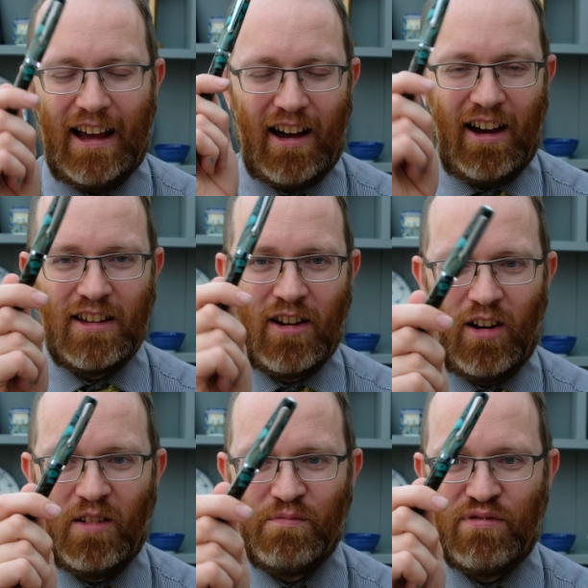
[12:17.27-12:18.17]
I
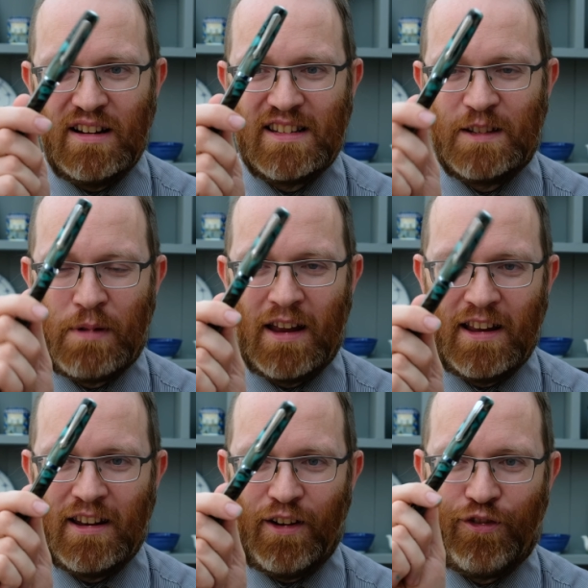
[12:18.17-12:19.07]
can't praise this pen
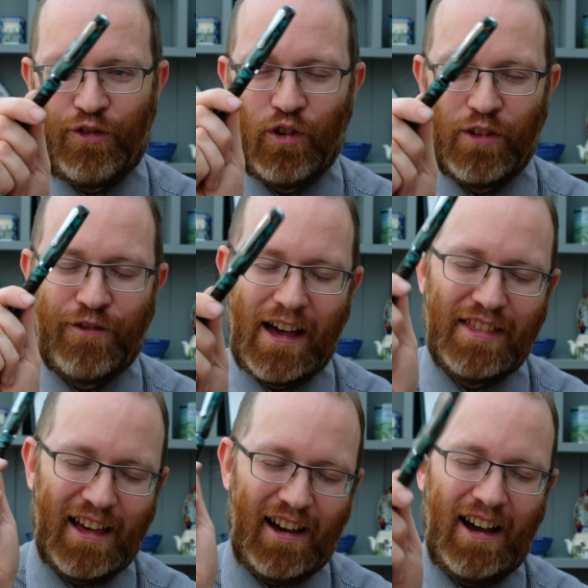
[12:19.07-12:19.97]
enough for the fact
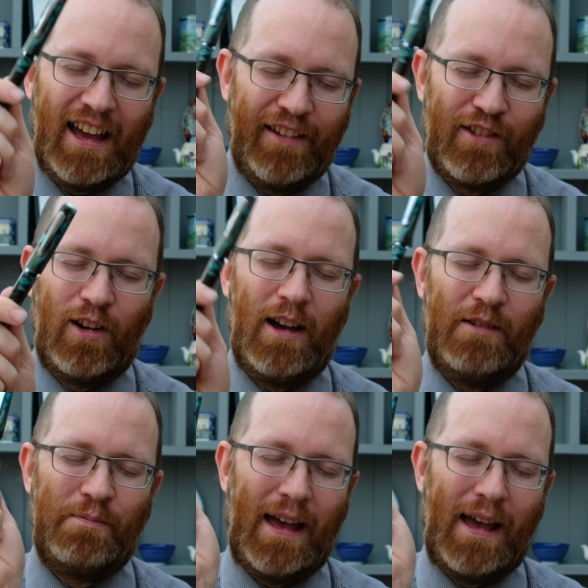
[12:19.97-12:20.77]
that I have got a